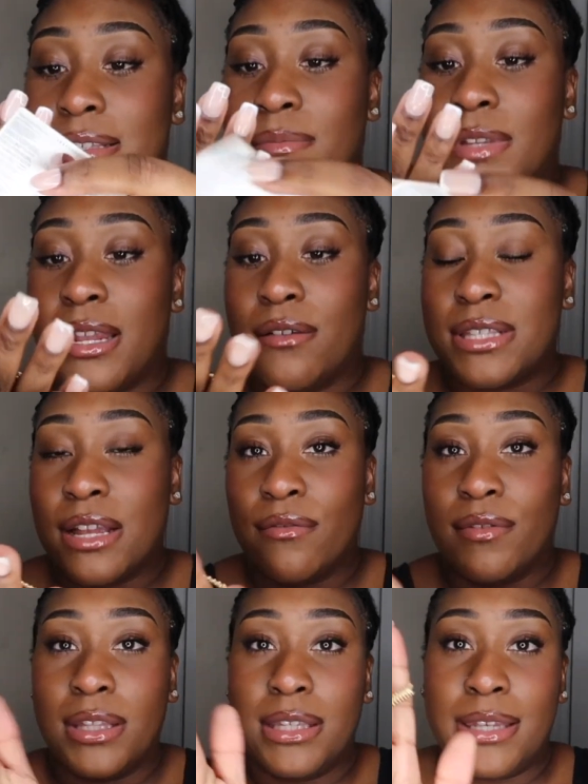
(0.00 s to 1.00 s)
something that was like
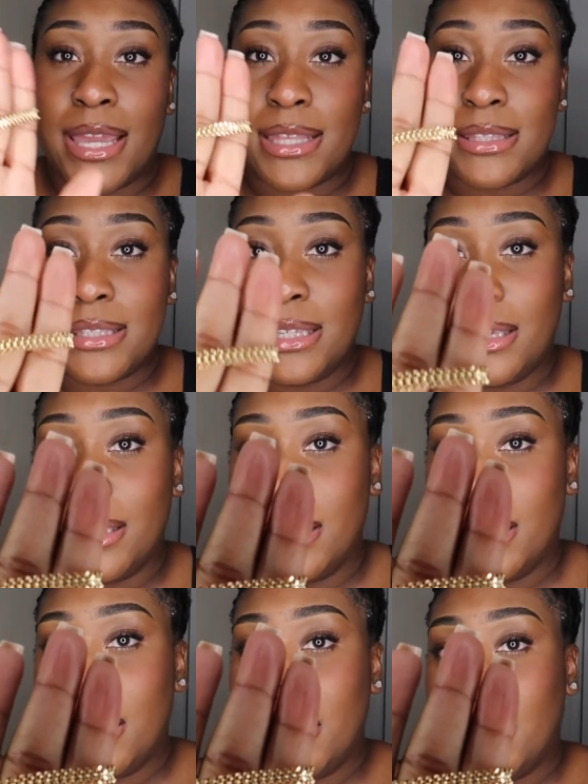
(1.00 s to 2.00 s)
really dainty
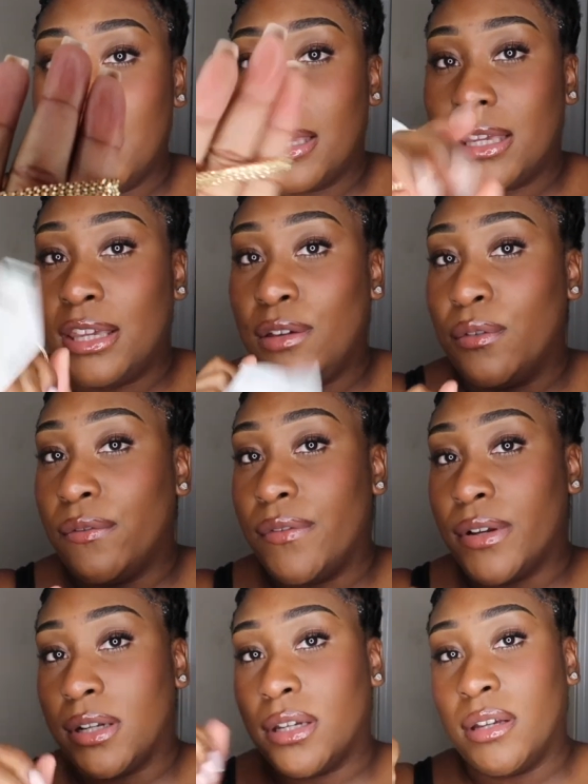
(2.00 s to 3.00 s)
and cute
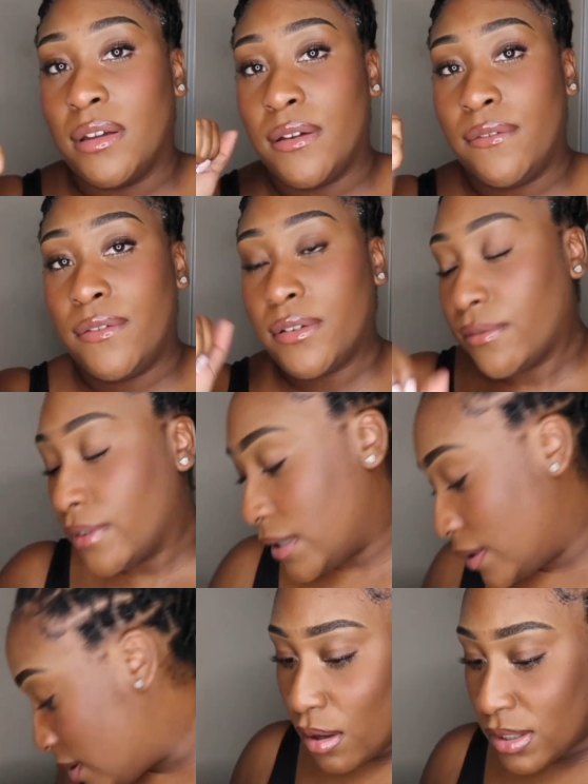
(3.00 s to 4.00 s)
for the for the
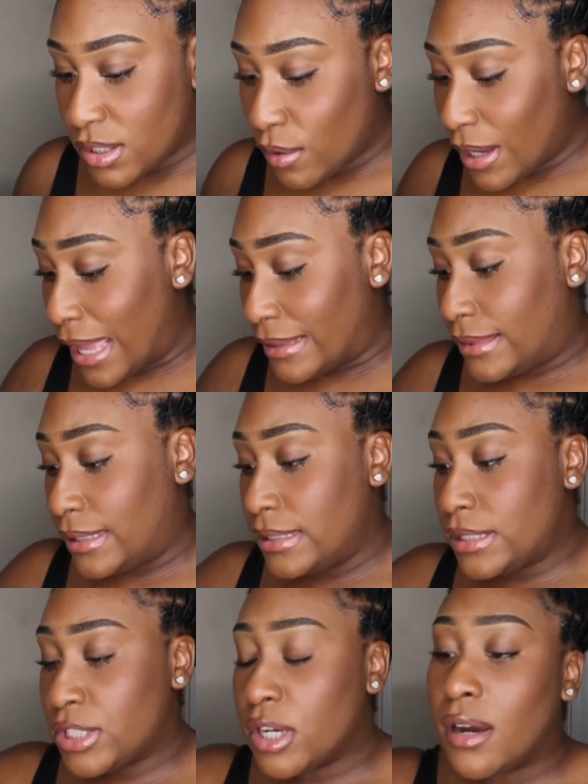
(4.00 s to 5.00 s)
wrist. Also got
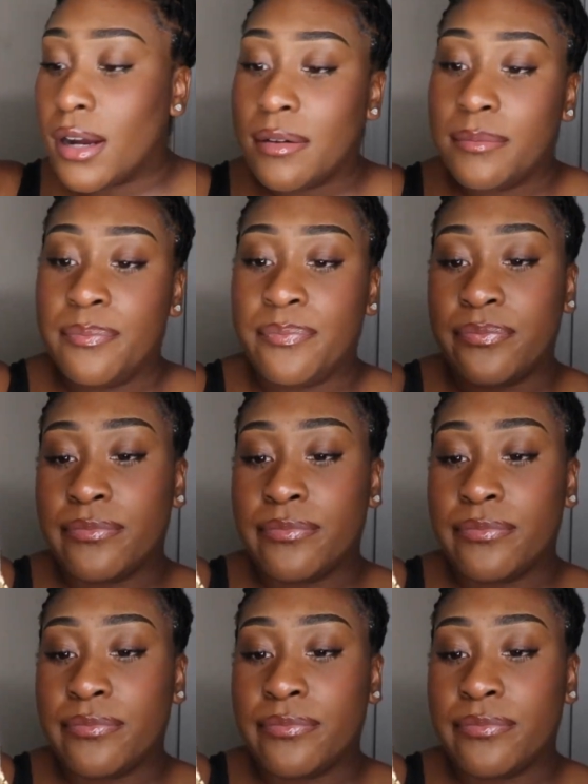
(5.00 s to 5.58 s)
this charm,